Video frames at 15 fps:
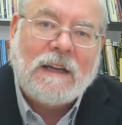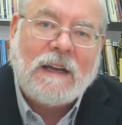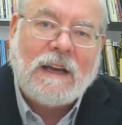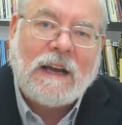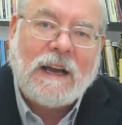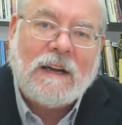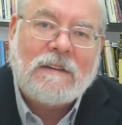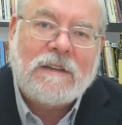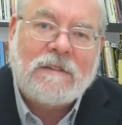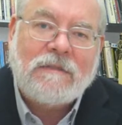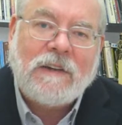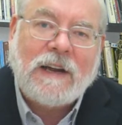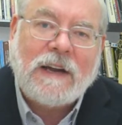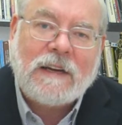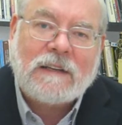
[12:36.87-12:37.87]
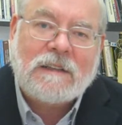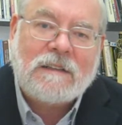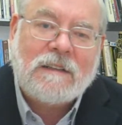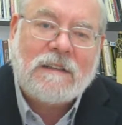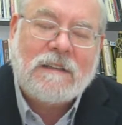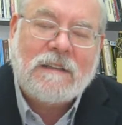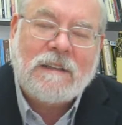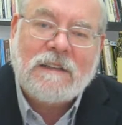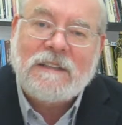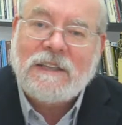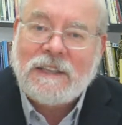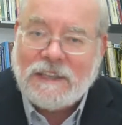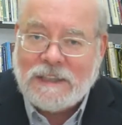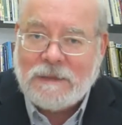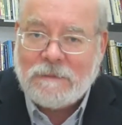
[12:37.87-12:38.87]
how in fact the
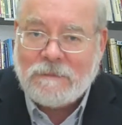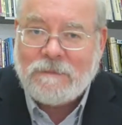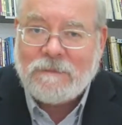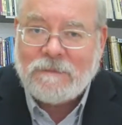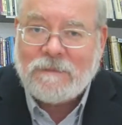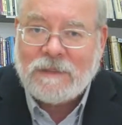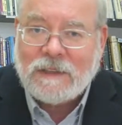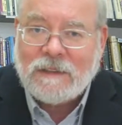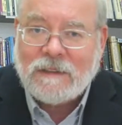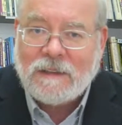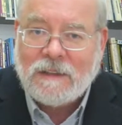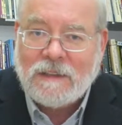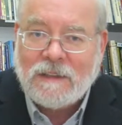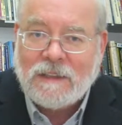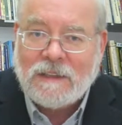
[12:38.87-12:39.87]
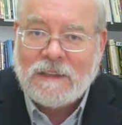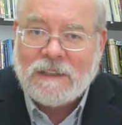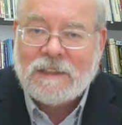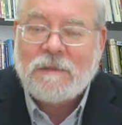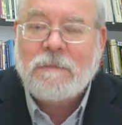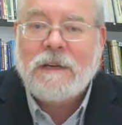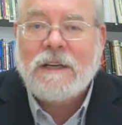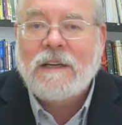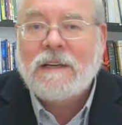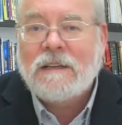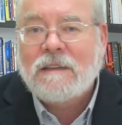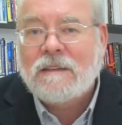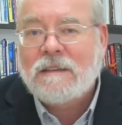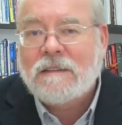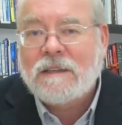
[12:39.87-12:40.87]
team is
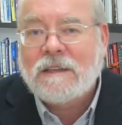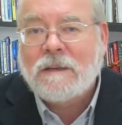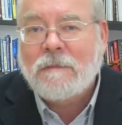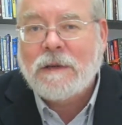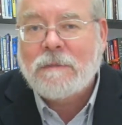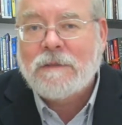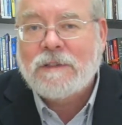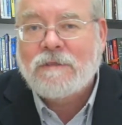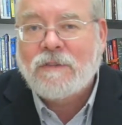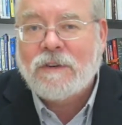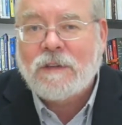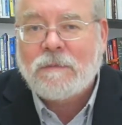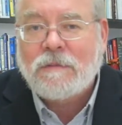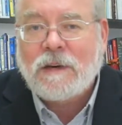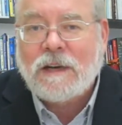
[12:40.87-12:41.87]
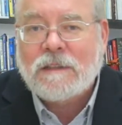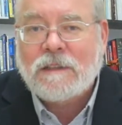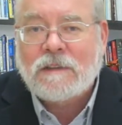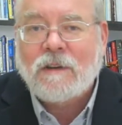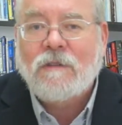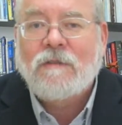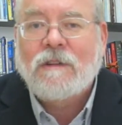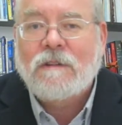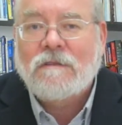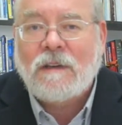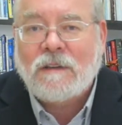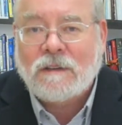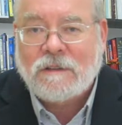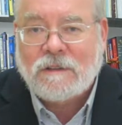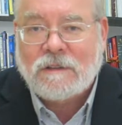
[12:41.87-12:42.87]
meeting the commitments for the project over the
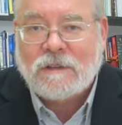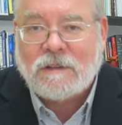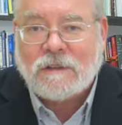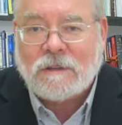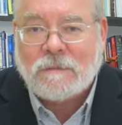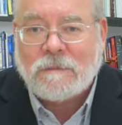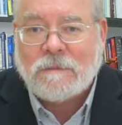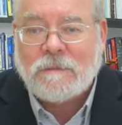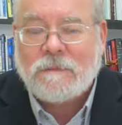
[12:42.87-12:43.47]
longer term.